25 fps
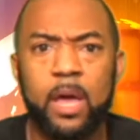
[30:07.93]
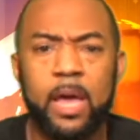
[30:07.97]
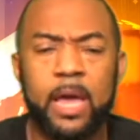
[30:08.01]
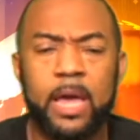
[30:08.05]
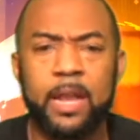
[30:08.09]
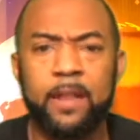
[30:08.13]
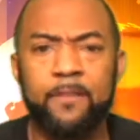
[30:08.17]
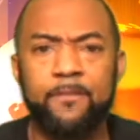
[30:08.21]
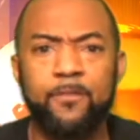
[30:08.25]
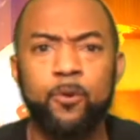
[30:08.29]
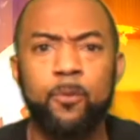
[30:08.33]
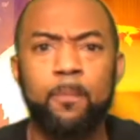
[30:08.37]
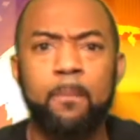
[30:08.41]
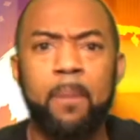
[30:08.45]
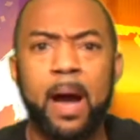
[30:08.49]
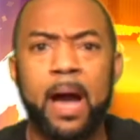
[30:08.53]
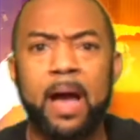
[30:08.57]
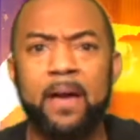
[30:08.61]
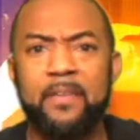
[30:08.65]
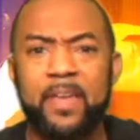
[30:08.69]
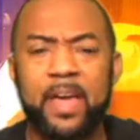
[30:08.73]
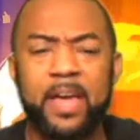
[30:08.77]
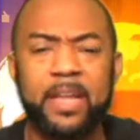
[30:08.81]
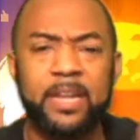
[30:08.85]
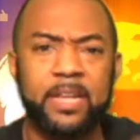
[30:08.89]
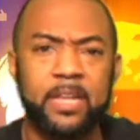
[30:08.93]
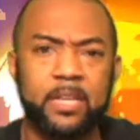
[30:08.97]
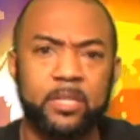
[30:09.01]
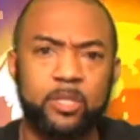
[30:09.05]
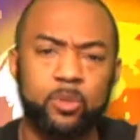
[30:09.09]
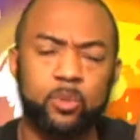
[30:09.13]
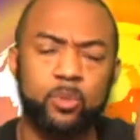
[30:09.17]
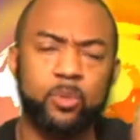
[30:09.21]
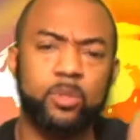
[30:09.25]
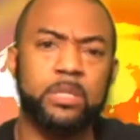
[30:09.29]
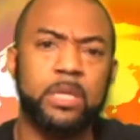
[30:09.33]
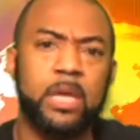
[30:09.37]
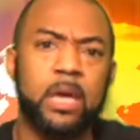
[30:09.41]
And if you buy that
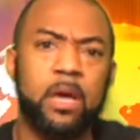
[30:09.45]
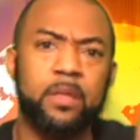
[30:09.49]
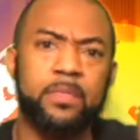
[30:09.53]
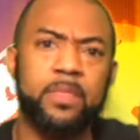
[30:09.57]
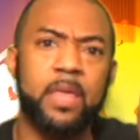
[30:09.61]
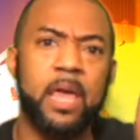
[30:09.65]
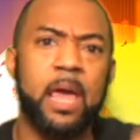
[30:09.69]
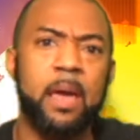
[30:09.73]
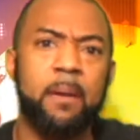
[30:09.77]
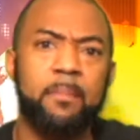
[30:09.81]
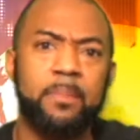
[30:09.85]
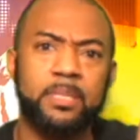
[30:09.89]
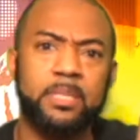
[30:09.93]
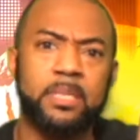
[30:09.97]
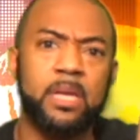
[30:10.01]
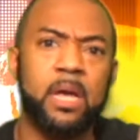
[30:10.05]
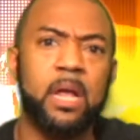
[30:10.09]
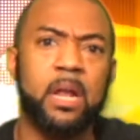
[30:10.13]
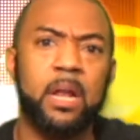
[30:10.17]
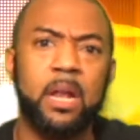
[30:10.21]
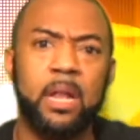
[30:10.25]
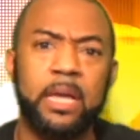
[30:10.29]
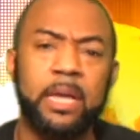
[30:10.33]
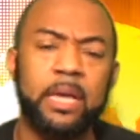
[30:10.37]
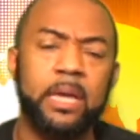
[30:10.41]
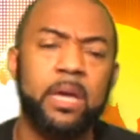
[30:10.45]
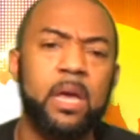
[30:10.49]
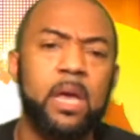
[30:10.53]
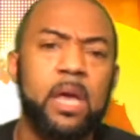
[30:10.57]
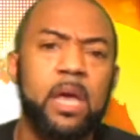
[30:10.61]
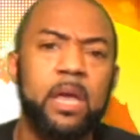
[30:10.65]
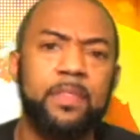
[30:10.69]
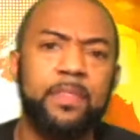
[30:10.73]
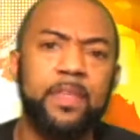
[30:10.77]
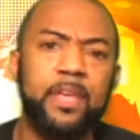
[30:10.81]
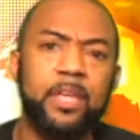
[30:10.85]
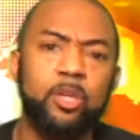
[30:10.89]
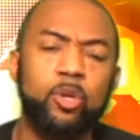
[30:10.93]
digital scale at the Amazon link,
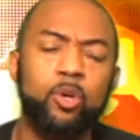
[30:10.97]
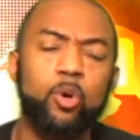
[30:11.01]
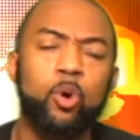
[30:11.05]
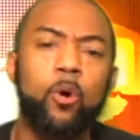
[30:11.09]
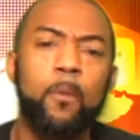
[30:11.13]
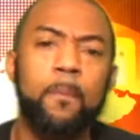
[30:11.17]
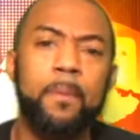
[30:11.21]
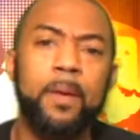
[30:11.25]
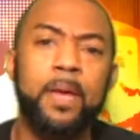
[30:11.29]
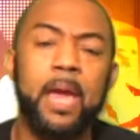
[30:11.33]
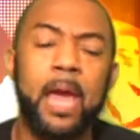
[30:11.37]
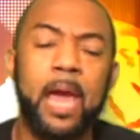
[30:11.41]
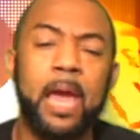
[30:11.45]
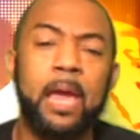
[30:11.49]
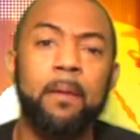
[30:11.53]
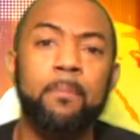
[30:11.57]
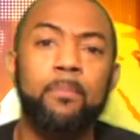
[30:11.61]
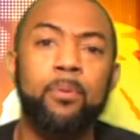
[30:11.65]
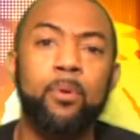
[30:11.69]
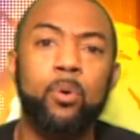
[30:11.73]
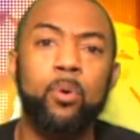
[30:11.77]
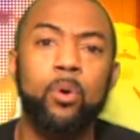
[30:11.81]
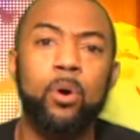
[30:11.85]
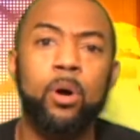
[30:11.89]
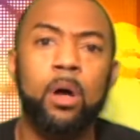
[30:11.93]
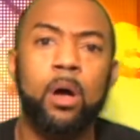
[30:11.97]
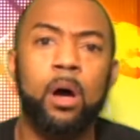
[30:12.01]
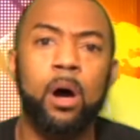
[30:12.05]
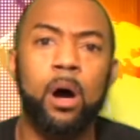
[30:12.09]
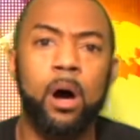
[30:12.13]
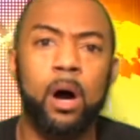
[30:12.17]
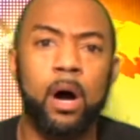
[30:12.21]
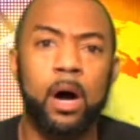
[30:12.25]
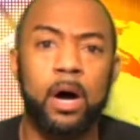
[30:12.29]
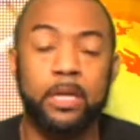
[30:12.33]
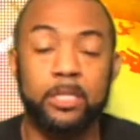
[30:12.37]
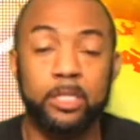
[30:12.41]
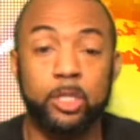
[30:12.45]
then you'll be able
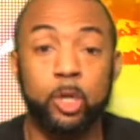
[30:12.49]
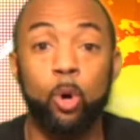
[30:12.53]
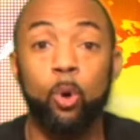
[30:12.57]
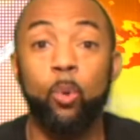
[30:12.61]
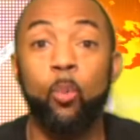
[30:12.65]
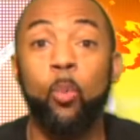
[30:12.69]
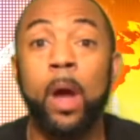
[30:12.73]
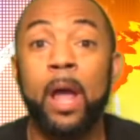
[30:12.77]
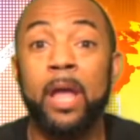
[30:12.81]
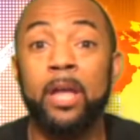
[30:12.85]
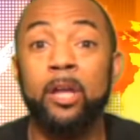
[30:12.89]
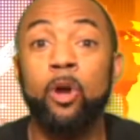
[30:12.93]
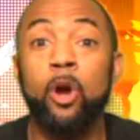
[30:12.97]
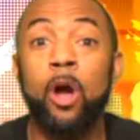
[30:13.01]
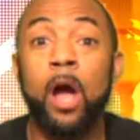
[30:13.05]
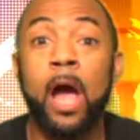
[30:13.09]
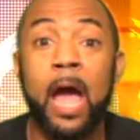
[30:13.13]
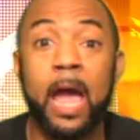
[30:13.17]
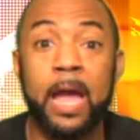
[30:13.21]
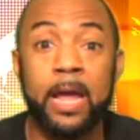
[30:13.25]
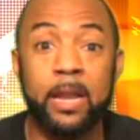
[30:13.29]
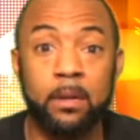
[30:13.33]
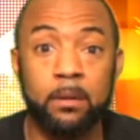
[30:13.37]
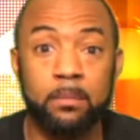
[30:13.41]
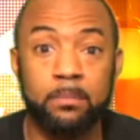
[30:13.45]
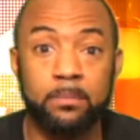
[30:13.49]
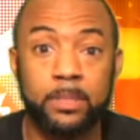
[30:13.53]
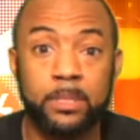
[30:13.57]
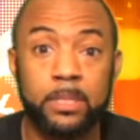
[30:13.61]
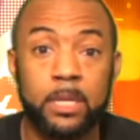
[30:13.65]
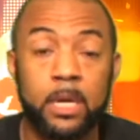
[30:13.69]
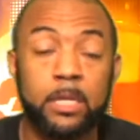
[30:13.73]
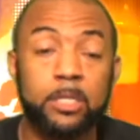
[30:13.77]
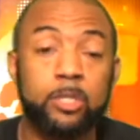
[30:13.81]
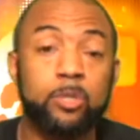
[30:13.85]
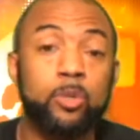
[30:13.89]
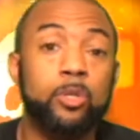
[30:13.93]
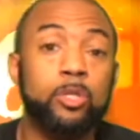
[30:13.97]
to weigh your items
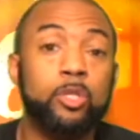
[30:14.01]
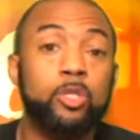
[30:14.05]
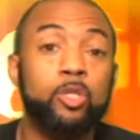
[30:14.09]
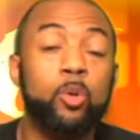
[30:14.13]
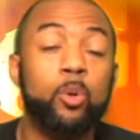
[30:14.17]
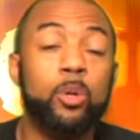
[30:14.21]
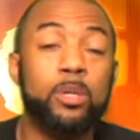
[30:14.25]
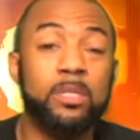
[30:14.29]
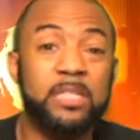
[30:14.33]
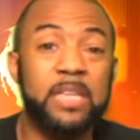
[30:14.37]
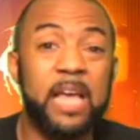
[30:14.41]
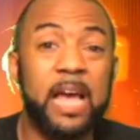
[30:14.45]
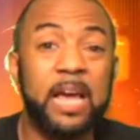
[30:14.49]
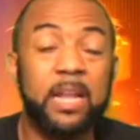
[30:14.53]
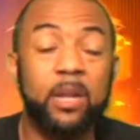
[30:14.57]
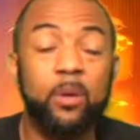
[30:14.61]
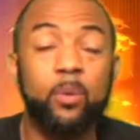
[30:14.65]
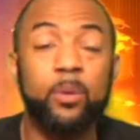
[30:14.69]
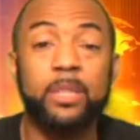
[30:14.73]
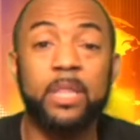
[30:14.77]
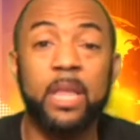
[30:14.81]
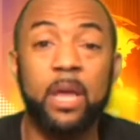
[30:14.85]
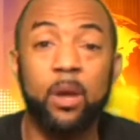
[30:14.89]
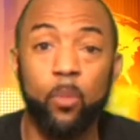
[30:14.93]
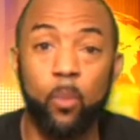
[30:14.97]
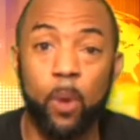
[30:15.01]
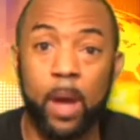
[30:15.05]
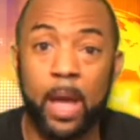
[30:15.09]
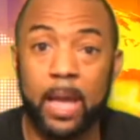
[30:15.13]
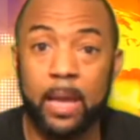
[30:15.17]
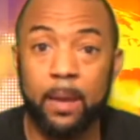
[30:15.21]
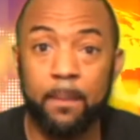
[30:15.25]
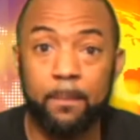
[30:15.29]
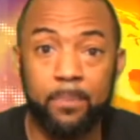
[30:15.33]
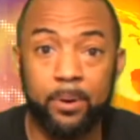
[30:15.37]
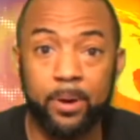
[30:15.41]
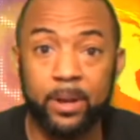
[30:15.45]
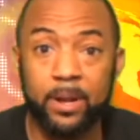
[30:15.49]
so that you know exactly what they weigh,
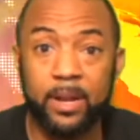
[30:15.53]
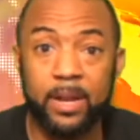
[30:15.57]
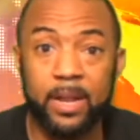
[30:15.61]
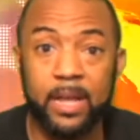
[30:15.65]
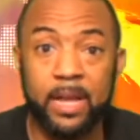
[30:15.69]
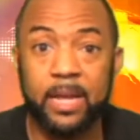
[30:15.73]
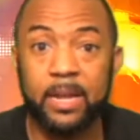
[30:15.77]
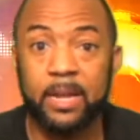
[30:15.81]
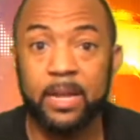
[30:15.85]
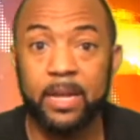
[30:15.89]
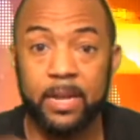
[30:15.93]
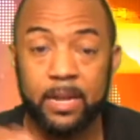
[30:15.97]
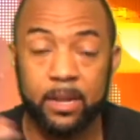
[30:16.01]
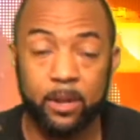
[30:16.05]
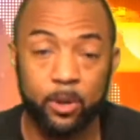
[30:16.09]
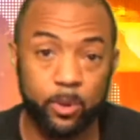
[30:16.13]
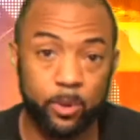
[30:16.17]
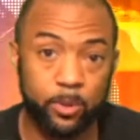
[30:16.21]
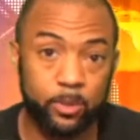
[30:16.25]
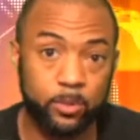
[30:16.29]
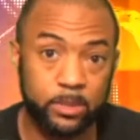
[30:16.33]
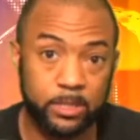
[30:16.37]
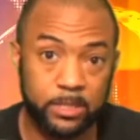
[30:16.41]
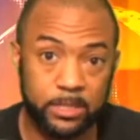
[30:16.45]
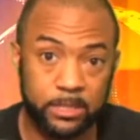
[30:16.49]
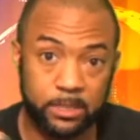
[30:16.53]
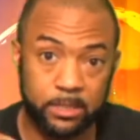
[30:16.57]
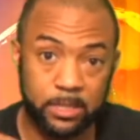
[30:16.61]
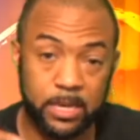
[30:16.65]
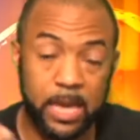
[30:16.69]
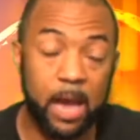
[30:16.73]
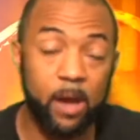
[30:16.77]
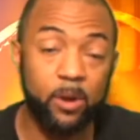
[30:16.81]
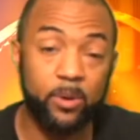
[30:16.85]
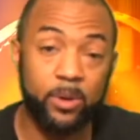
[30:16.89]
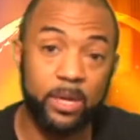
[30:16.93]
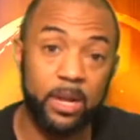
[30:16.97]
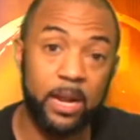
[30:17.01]
put it in, and it'll
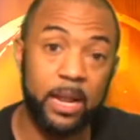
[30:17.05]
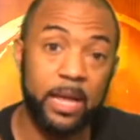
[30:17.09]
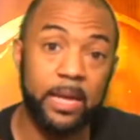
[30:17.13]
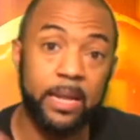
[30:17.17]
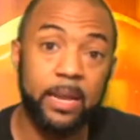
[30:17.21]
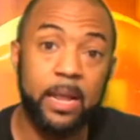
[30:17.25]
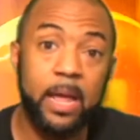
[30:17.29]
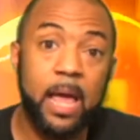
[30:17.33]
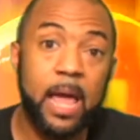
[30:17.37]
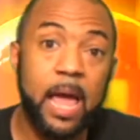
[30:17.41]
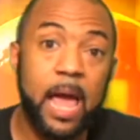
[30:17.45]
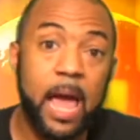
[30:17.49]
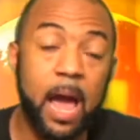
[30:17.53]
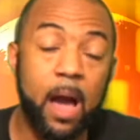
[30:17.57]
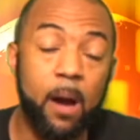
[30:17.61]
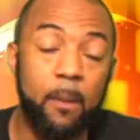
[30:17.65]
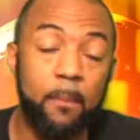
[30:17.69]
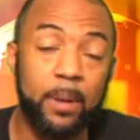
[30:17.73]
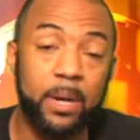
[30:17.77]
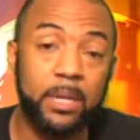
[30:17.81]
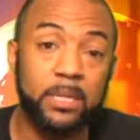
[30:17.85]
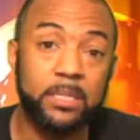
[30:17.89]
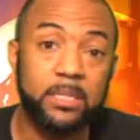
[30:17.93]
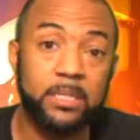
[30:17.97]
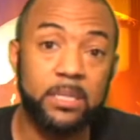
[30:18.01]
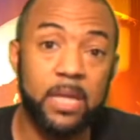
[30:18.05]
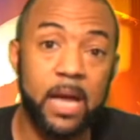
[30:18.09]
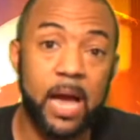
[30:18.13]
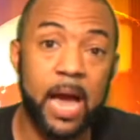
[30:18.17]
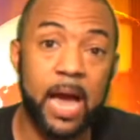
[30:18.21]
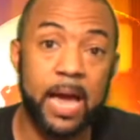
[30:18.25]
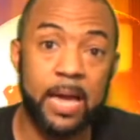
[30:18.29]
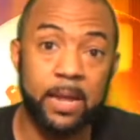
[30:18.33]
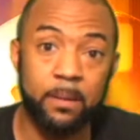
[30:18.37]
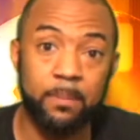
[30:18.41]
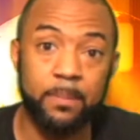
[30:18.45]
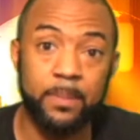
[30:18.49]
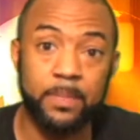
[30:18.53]
calculate how much the
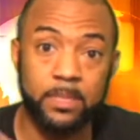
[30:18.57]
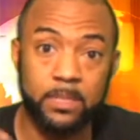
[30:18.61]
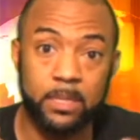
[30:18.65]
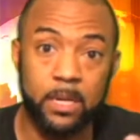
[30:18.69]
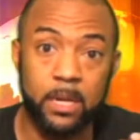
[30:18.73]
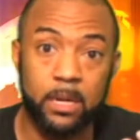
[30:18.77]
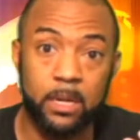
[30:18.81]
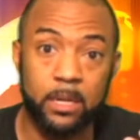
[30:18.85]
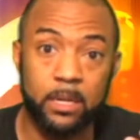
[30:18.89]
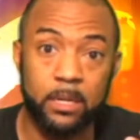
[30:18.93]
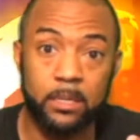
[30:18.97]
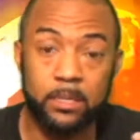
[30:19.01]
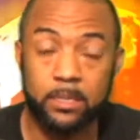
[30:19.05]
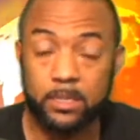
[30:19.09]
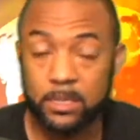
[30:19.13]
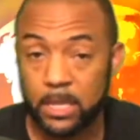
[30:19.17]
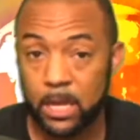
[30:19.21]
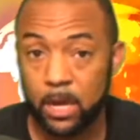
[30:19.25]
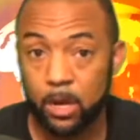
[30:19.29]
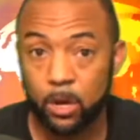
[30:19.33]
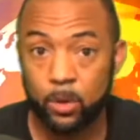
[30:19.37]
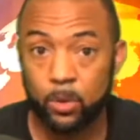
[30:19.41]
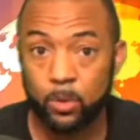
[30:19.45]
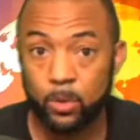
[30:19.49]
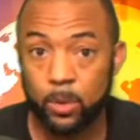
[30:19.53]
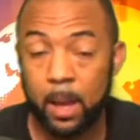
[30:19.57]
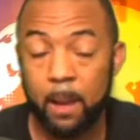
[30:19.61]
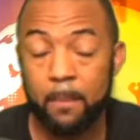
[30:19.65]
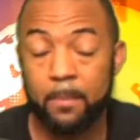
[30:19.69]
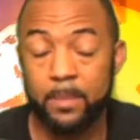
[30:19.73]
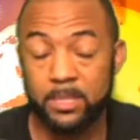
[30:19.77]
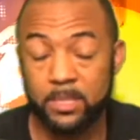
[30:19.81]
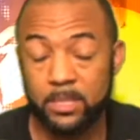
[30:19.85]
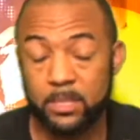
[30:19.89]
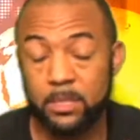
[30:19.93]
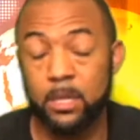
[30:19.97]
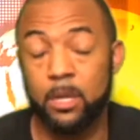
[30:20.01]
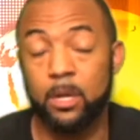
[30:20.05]
item is going to sell or how
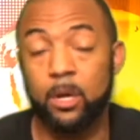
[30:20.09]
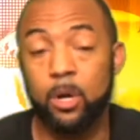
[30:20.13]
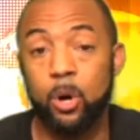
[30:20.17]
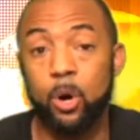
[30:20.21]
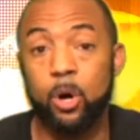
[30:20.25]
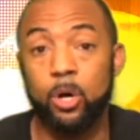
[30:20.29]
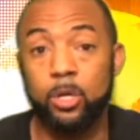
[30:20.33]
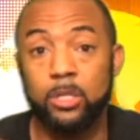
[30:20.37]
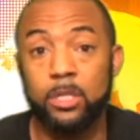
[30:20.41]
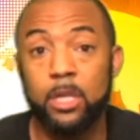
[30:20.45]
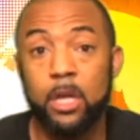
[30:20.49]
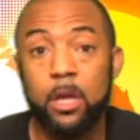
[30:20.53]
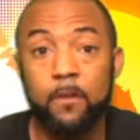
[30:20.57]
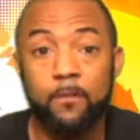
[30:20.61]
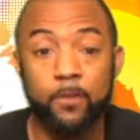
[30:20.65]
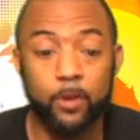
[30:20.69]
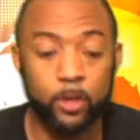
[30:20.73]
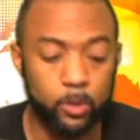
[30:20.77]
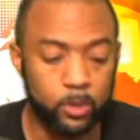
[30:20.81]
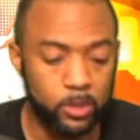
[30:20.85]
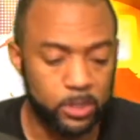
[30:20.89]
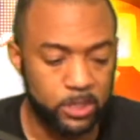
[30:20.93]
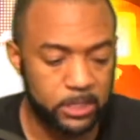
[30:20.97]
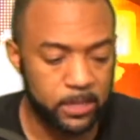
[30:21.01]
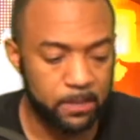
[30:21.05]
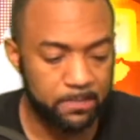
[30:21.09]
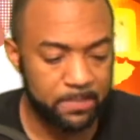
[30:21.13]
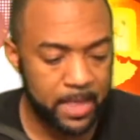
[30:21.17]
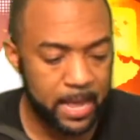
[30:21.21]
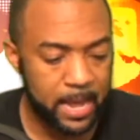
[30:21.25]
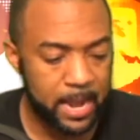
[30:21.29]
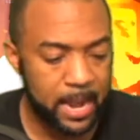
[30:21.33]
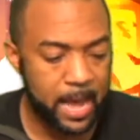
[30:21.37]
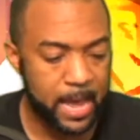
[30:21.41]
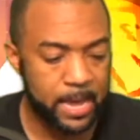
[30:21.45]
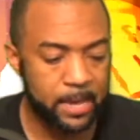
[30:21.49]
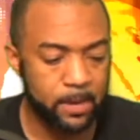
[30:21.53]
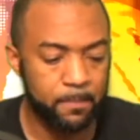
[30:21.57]
much it's going to cost for you to ship
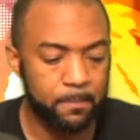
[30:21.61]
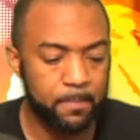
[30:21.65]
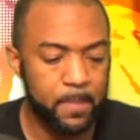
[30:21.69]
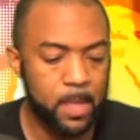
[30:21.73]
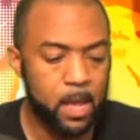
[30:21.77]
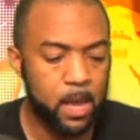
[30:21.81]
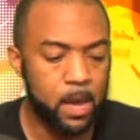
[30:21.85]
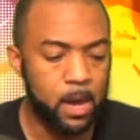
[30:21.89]
that item.